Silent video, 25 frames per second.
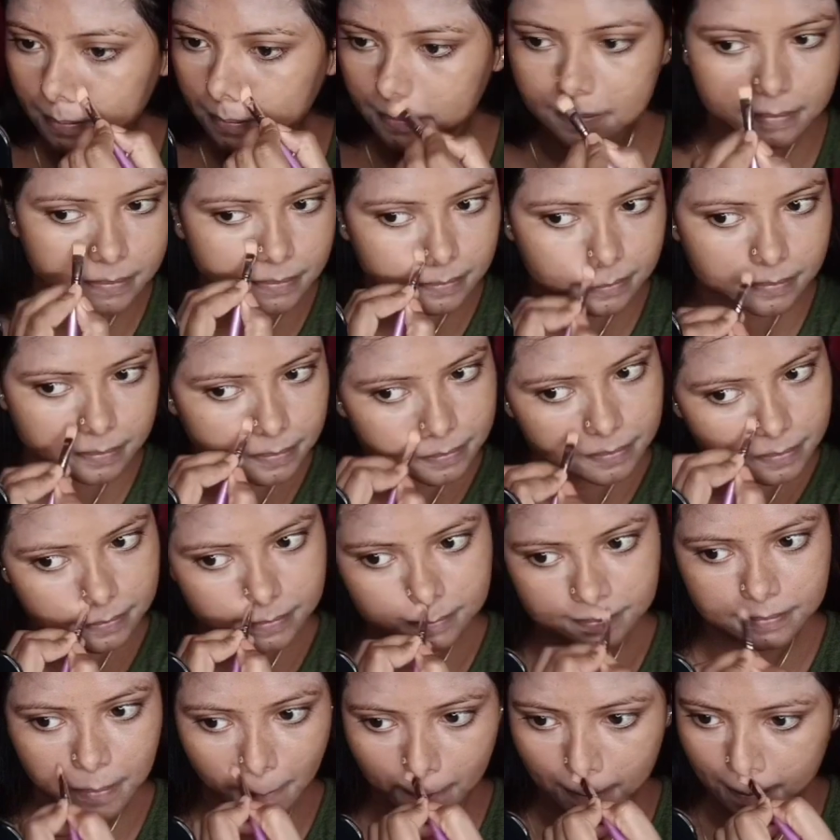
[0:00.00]
So I have
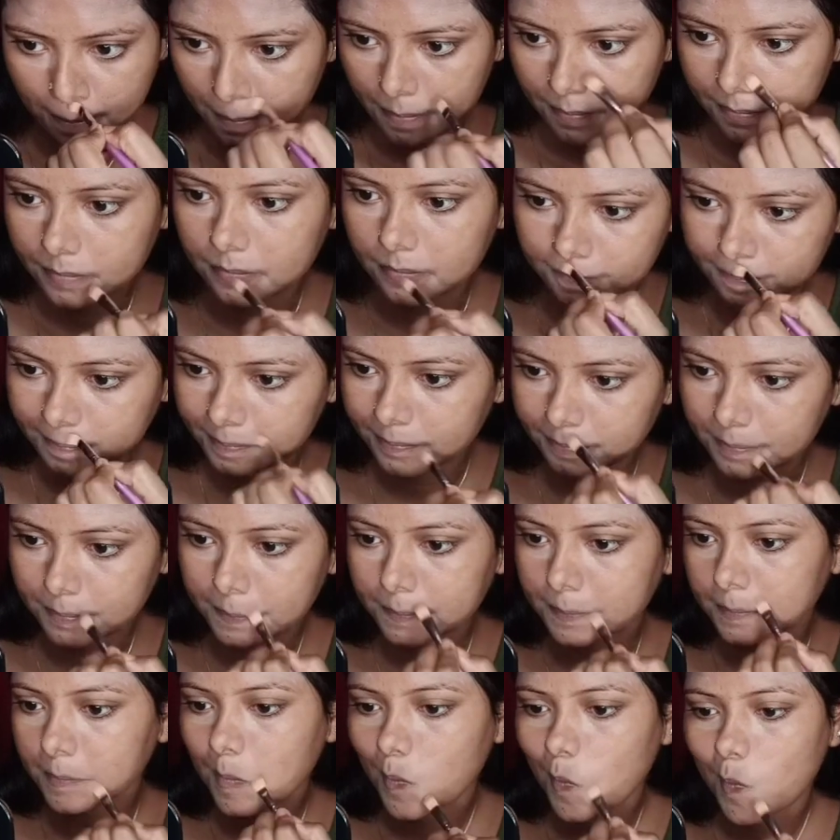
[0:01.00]
applied my
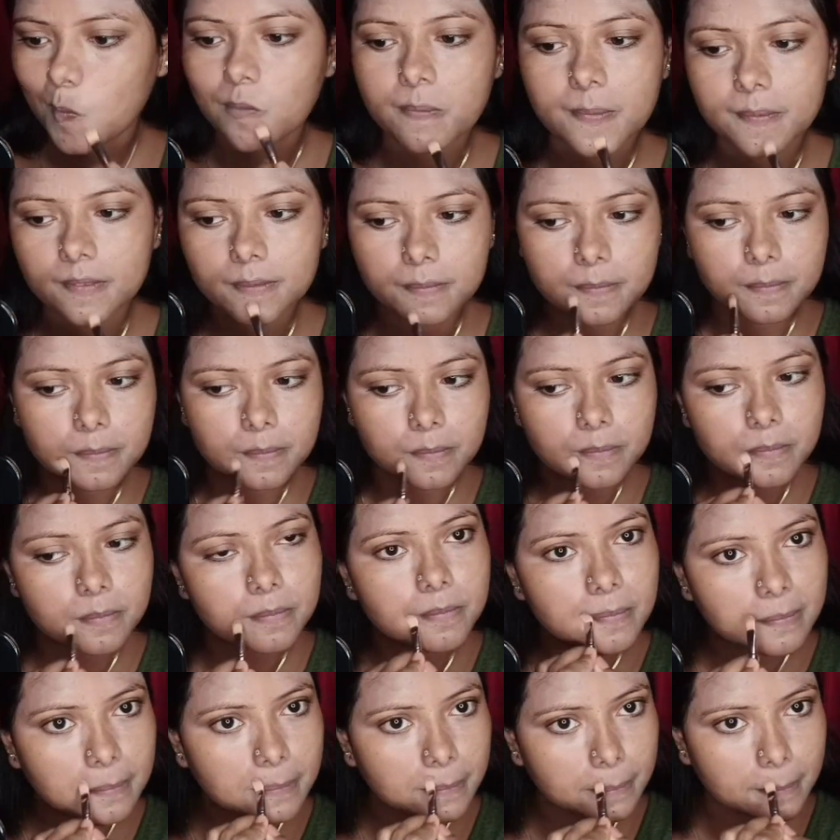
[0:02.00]
orange corrector all over
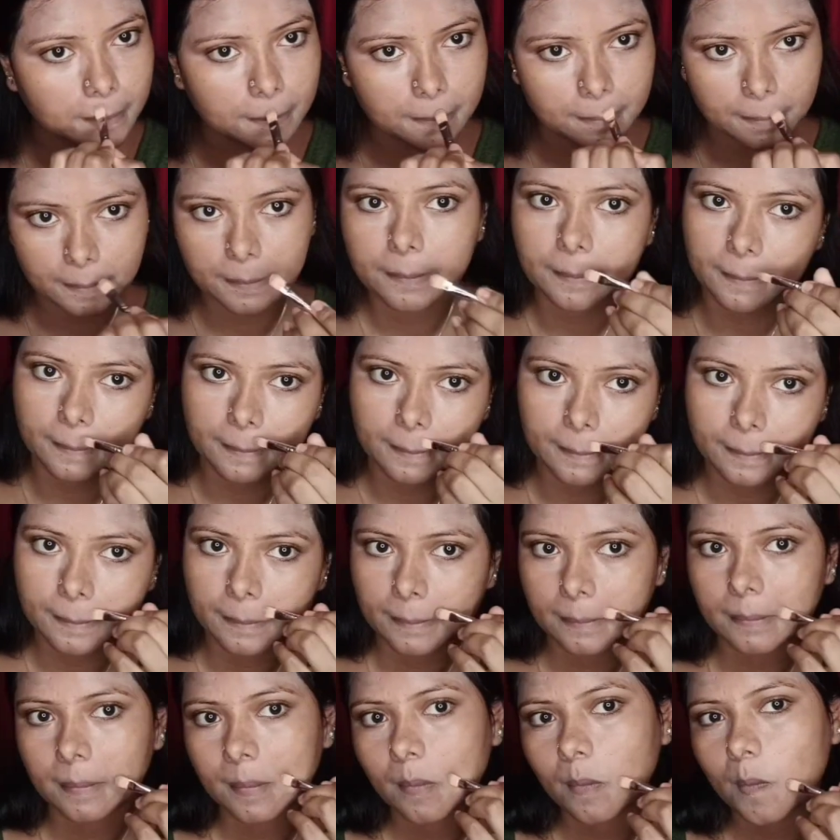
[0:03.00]
my pigmented
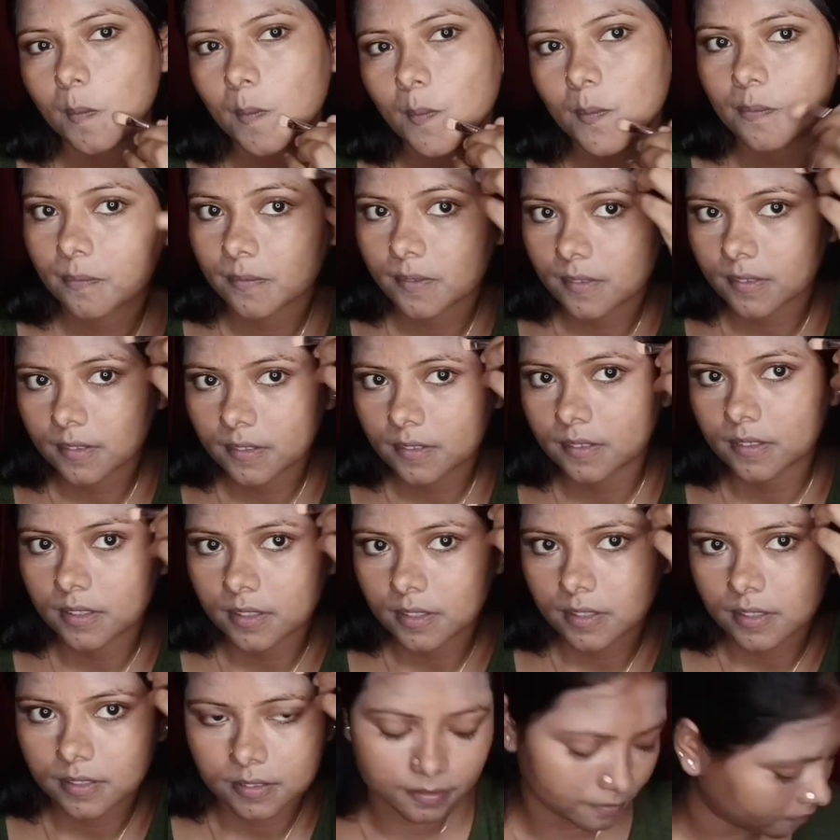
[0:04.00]
places in my
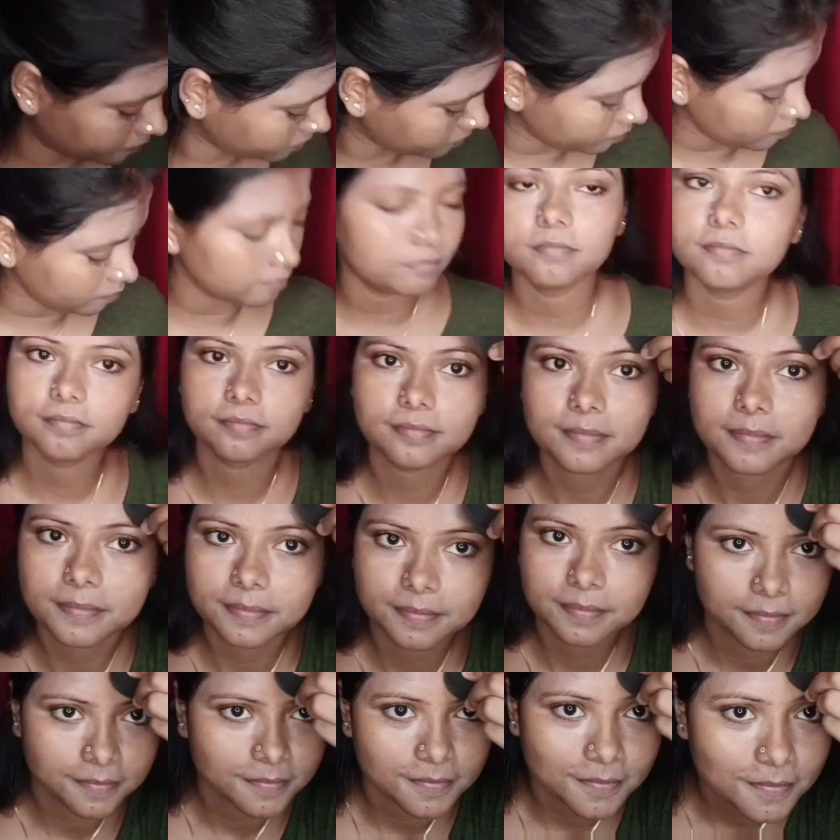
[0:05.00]
face. Now
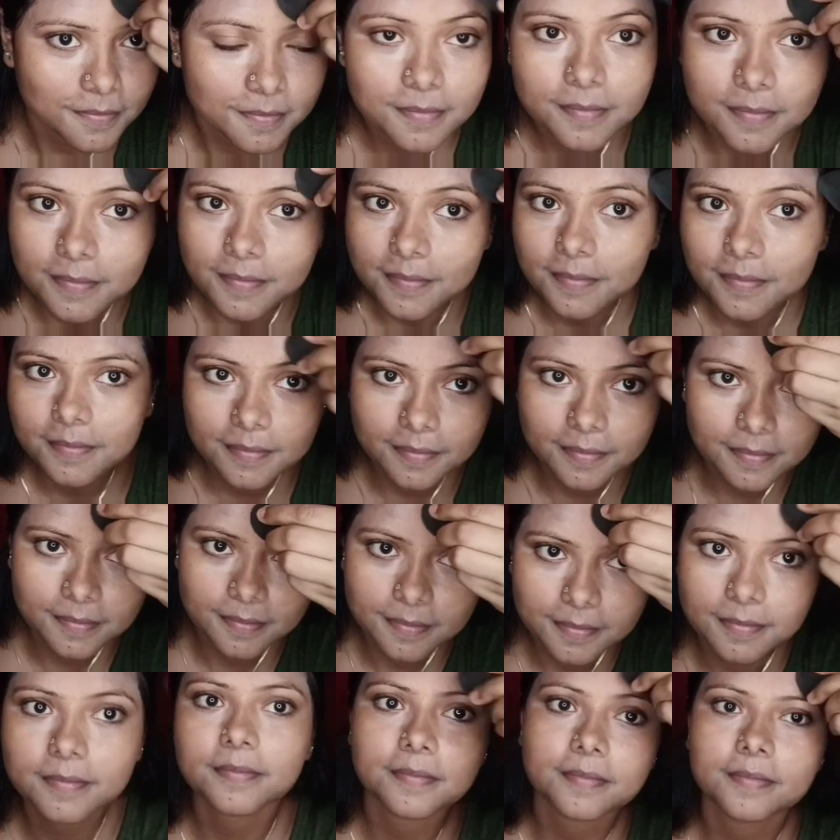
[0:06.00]
taking up my pack
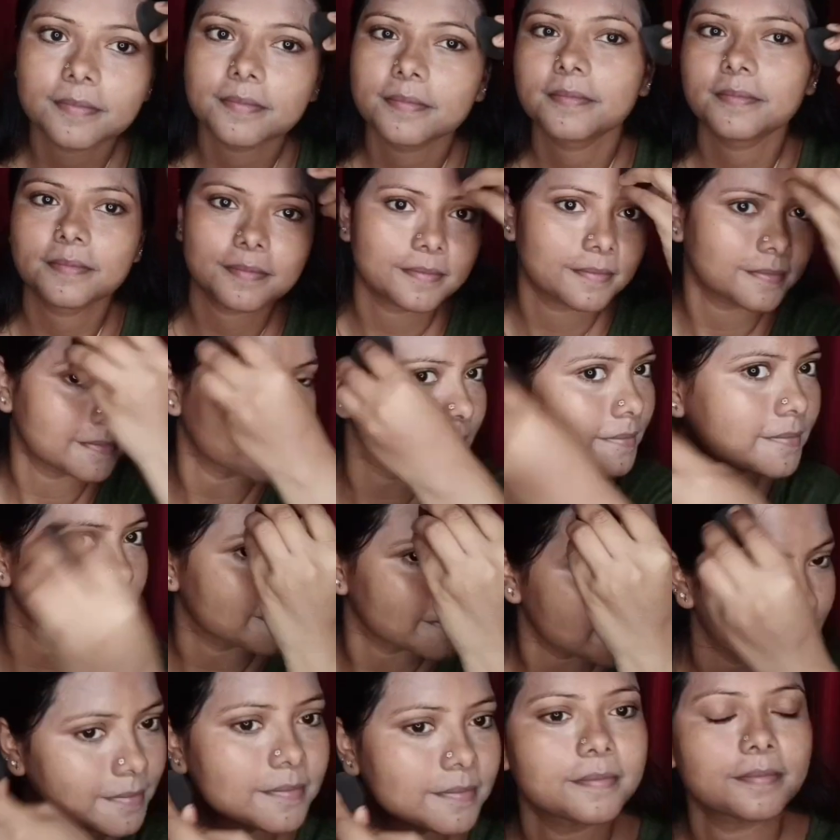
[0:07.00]
blender, I'm gonna blend them
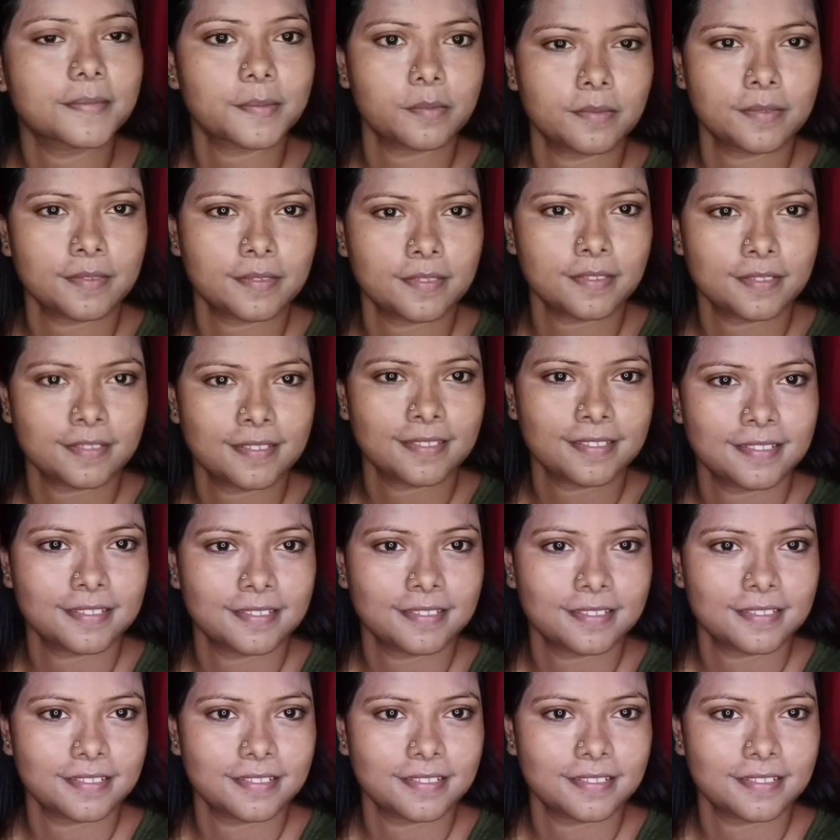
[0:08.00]
well onto my skin.